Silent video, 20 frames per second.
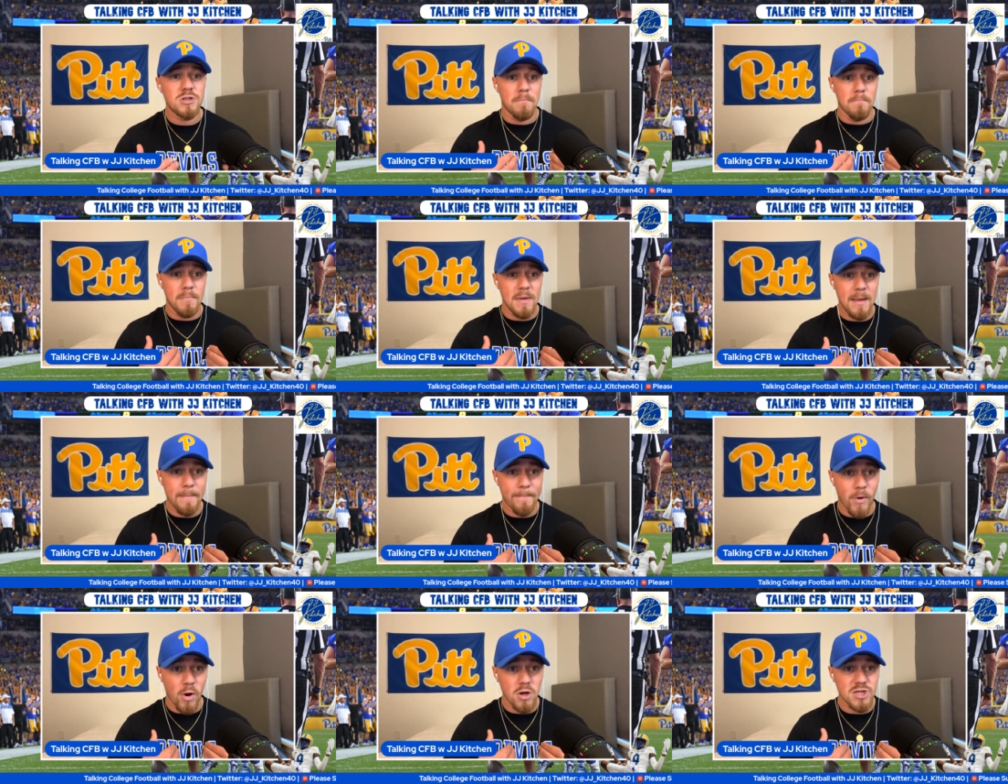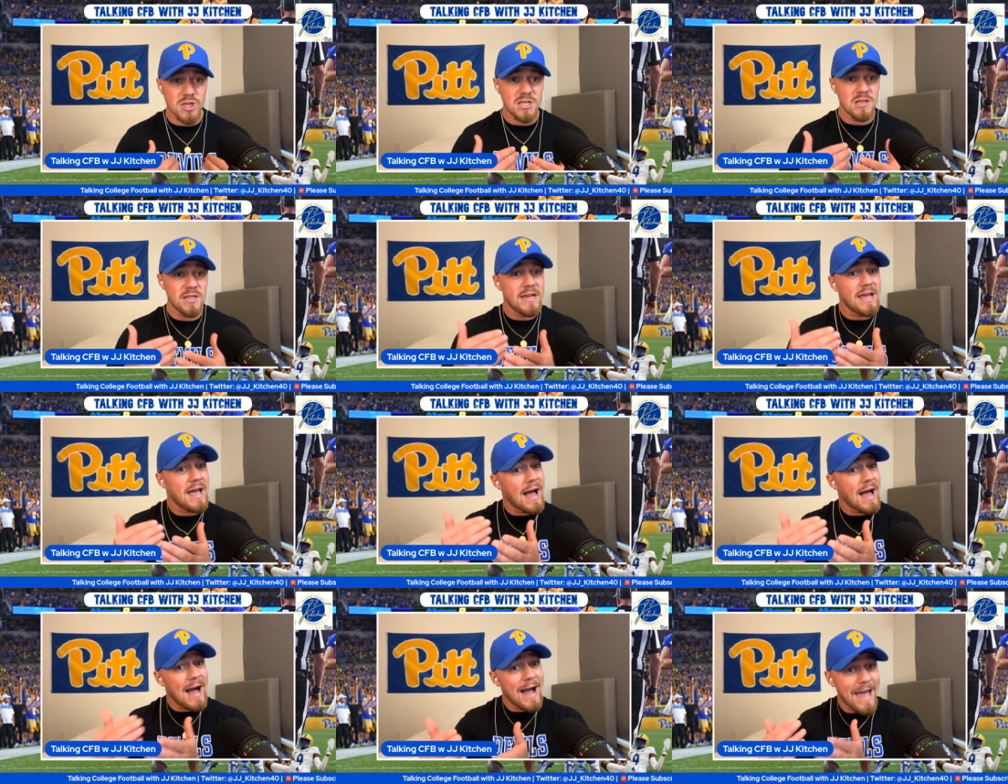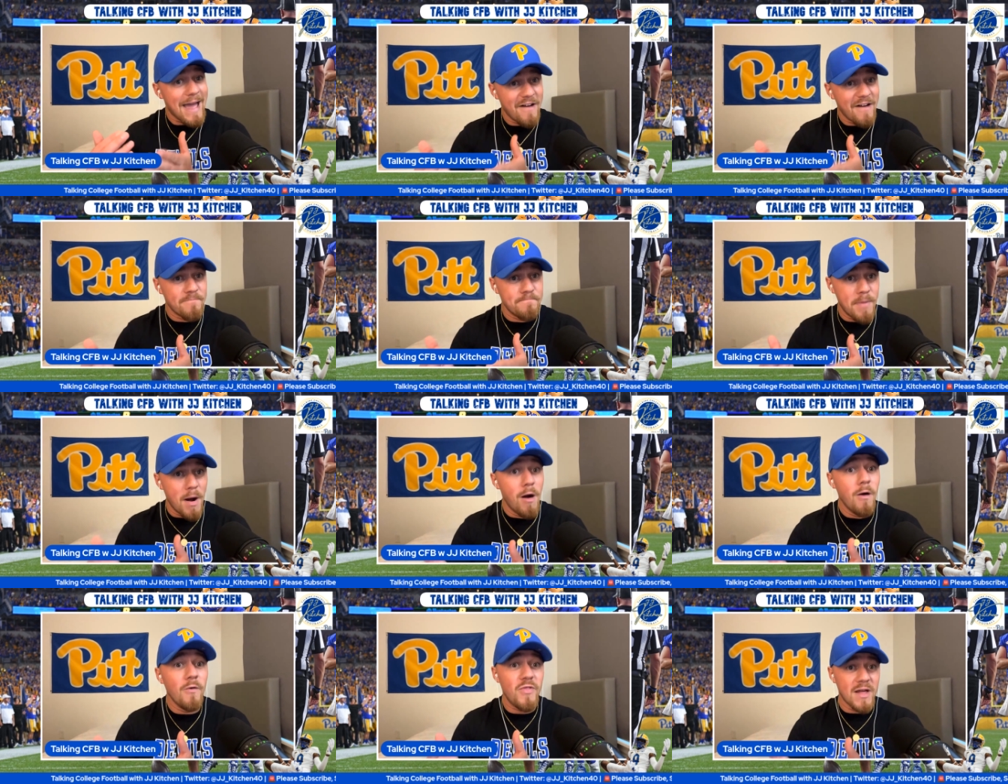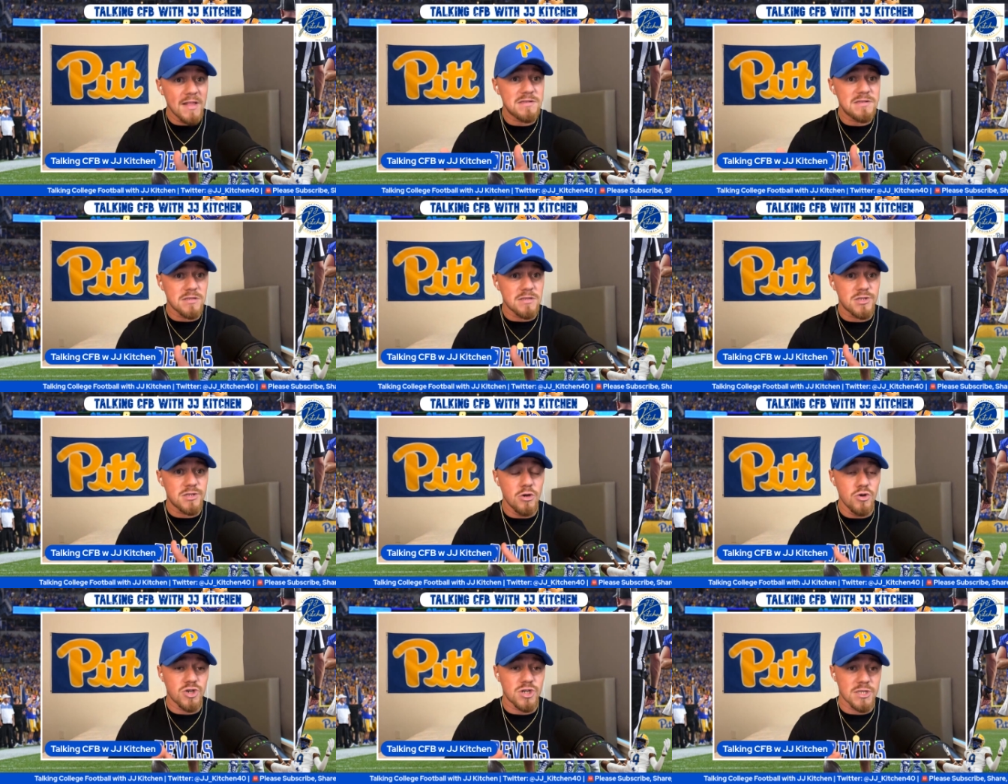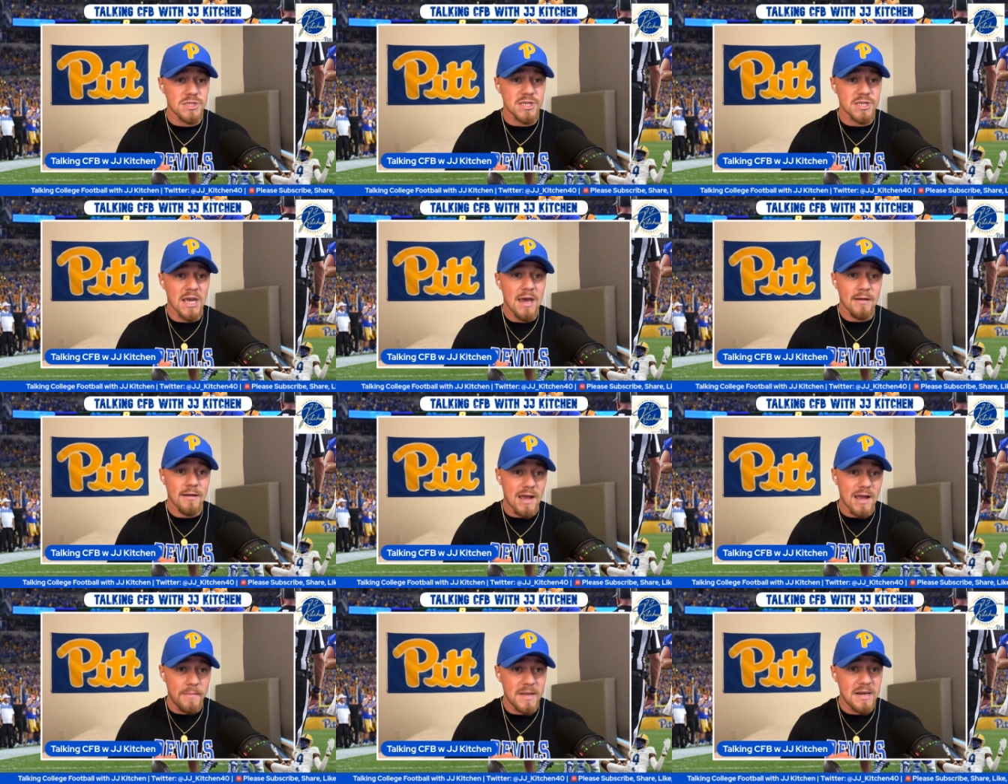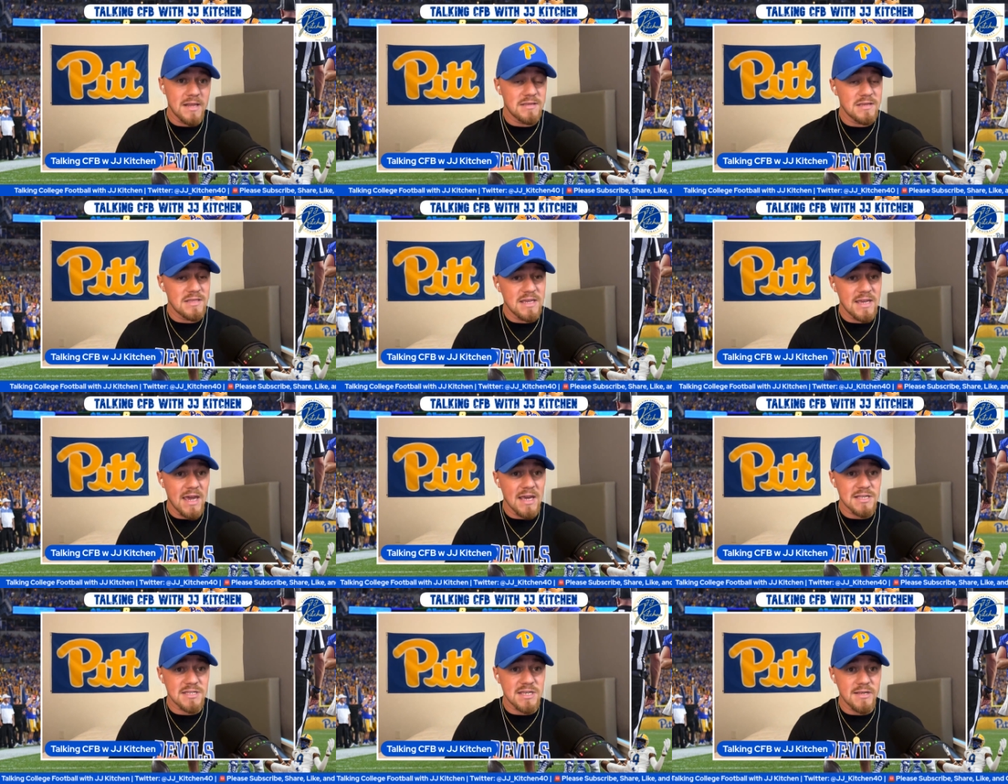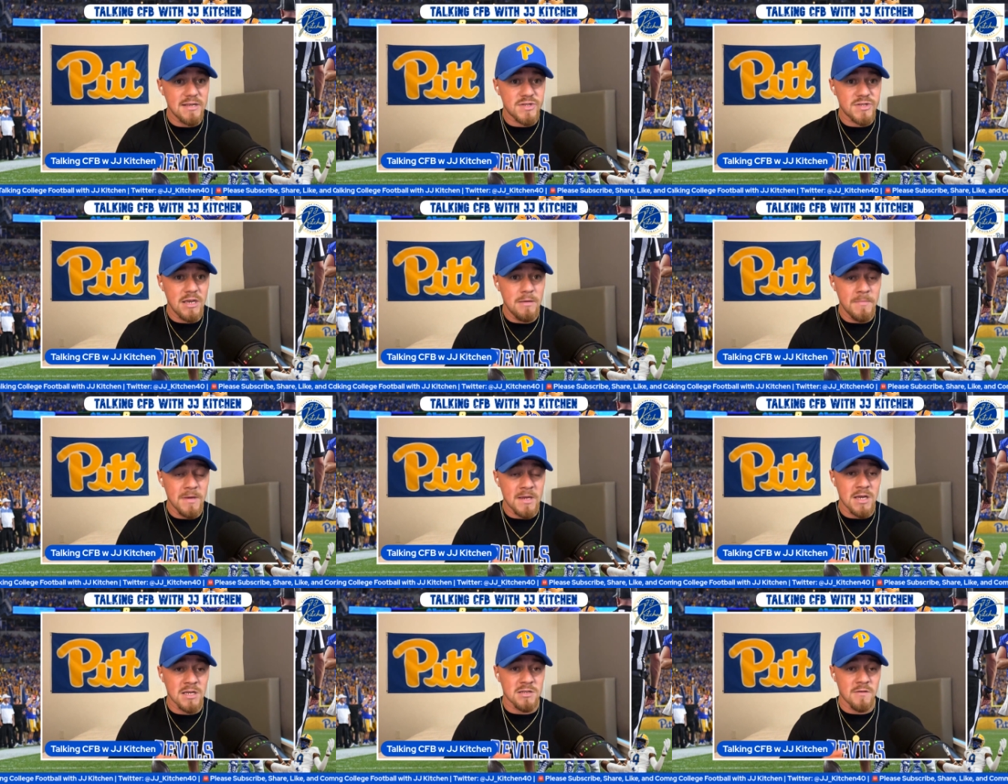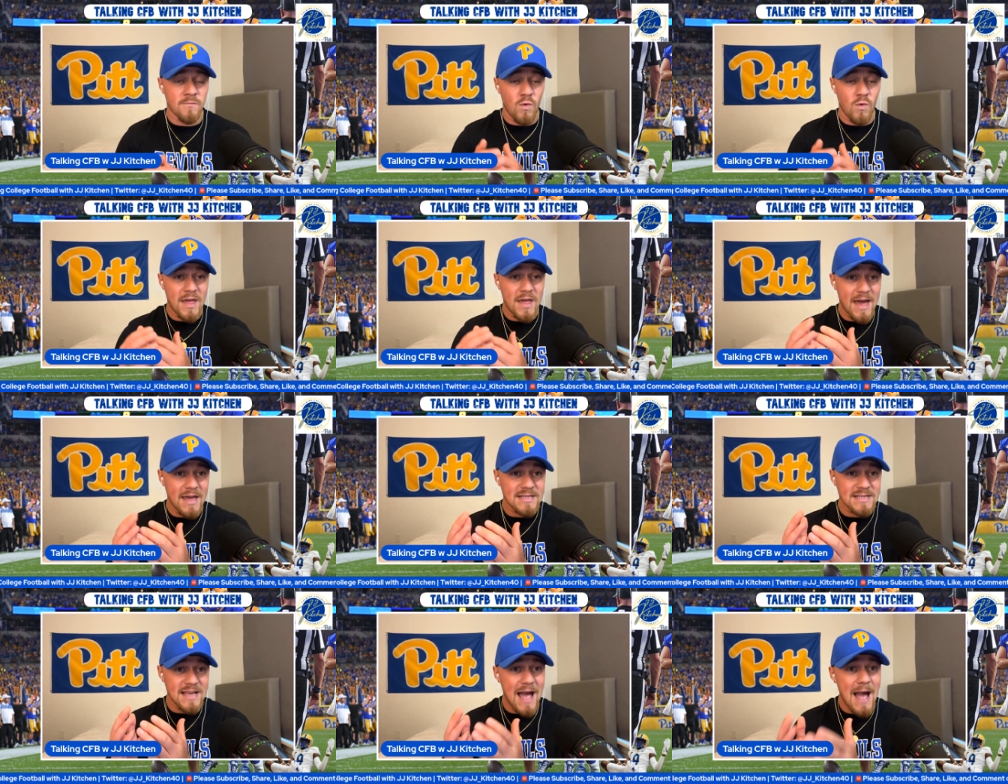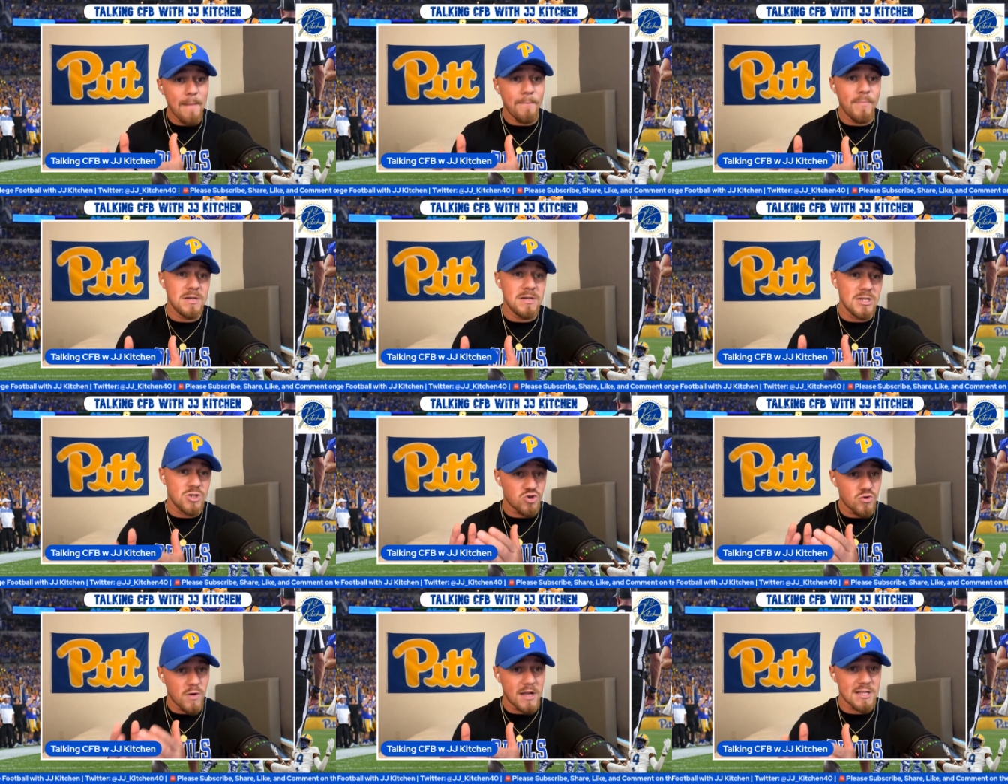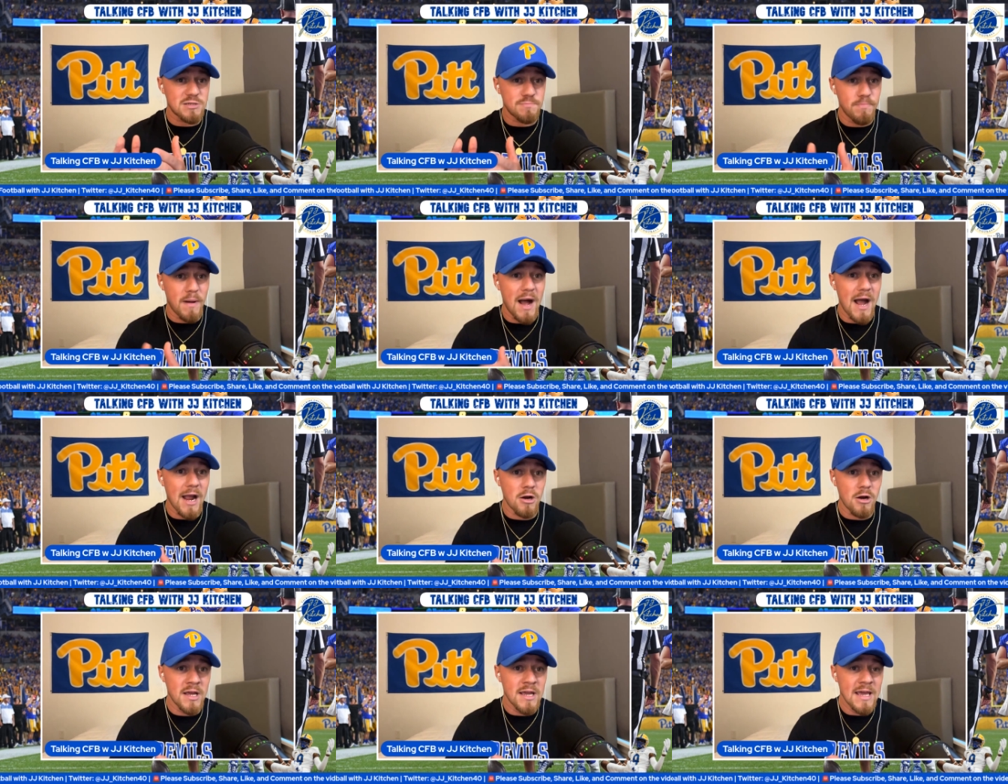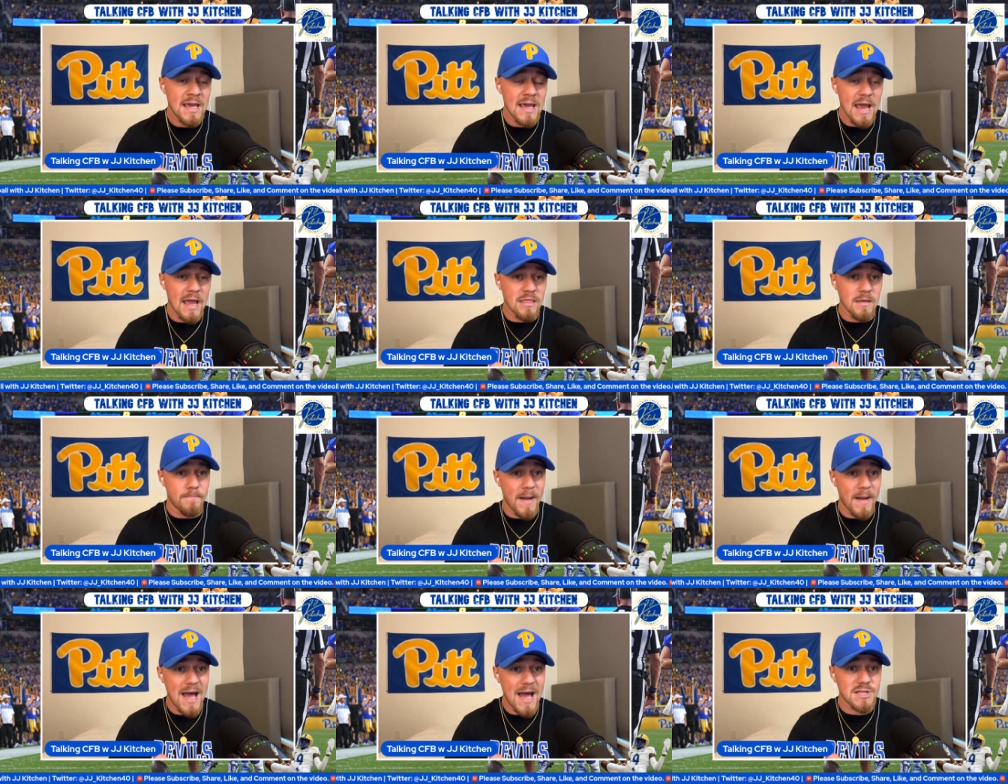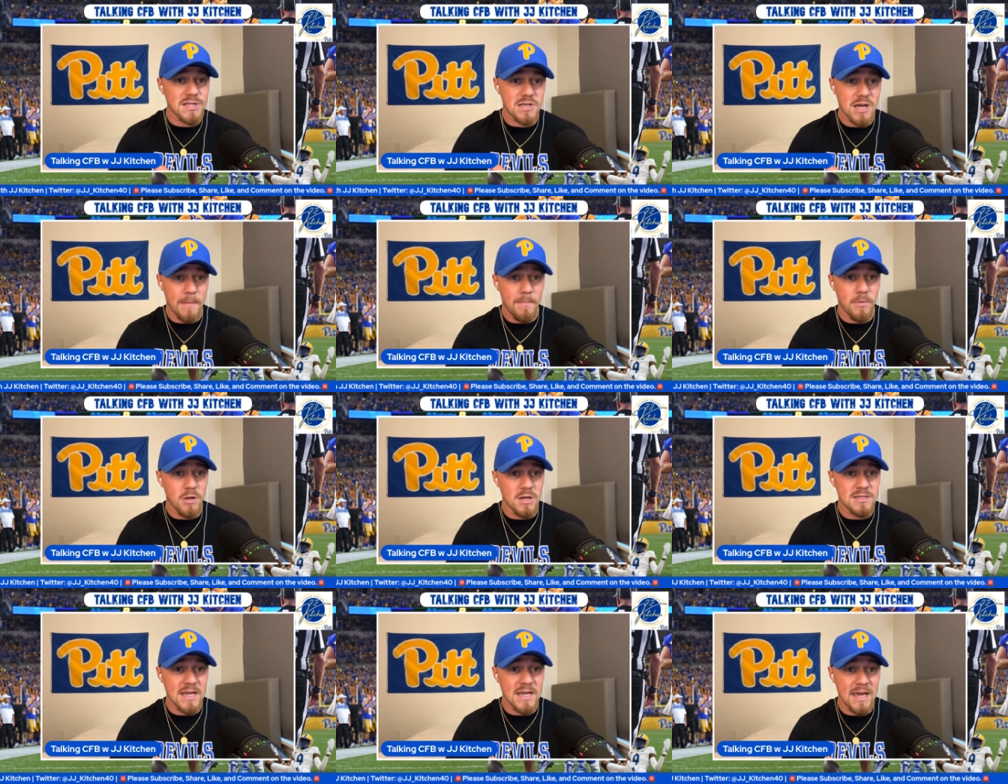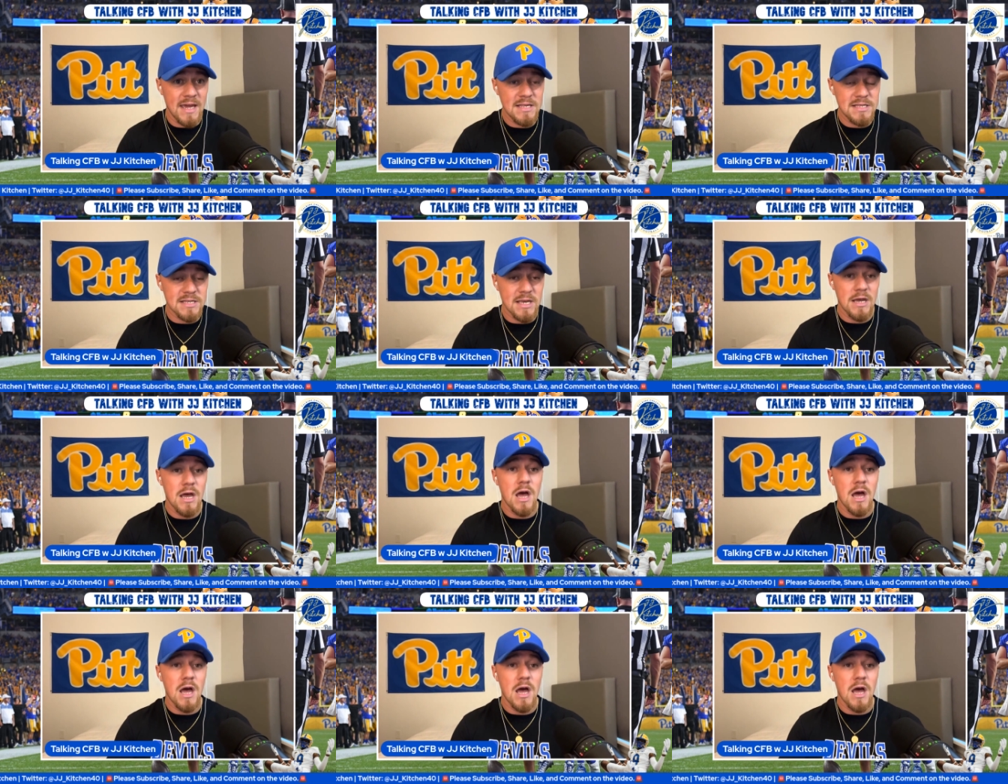Me personally, I have both institutions coming into the ACC because of what has happened and transpired in the past couple of days,